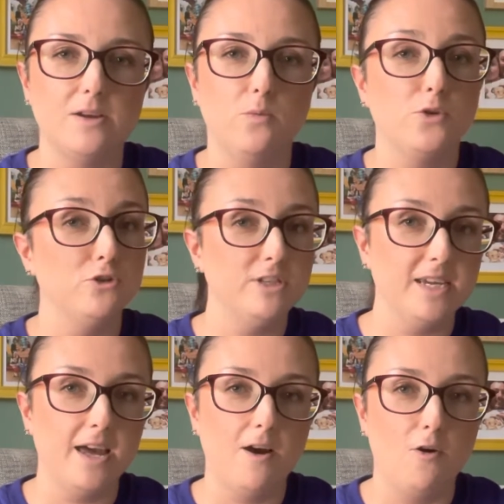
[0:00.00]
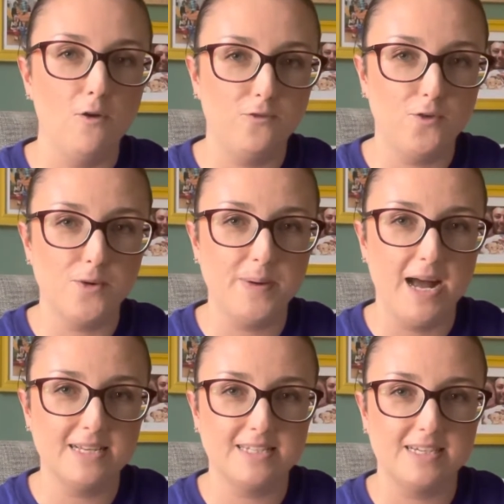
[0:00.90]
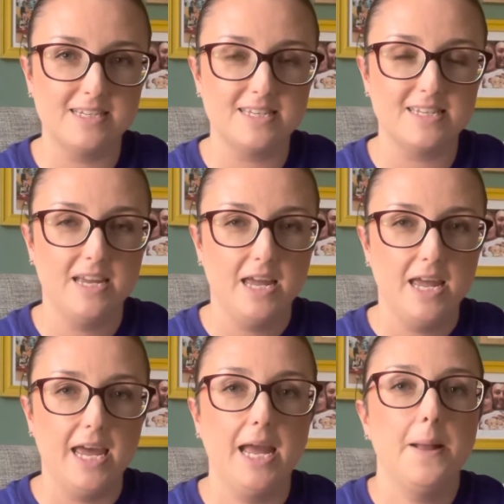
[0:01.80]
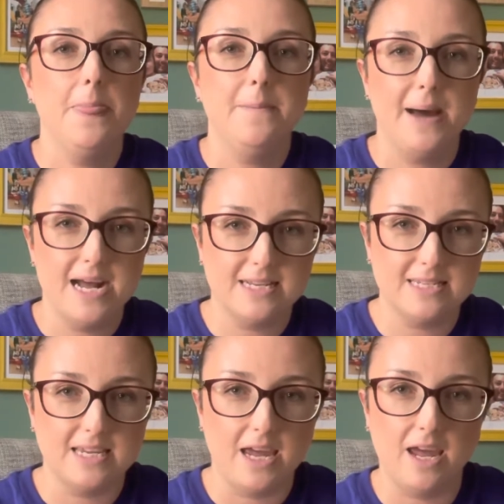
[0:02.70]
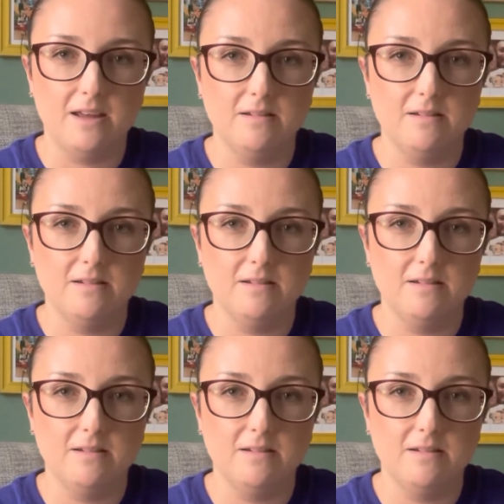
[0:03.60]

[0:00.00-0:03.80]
we couldn't get all 4 passes in the basket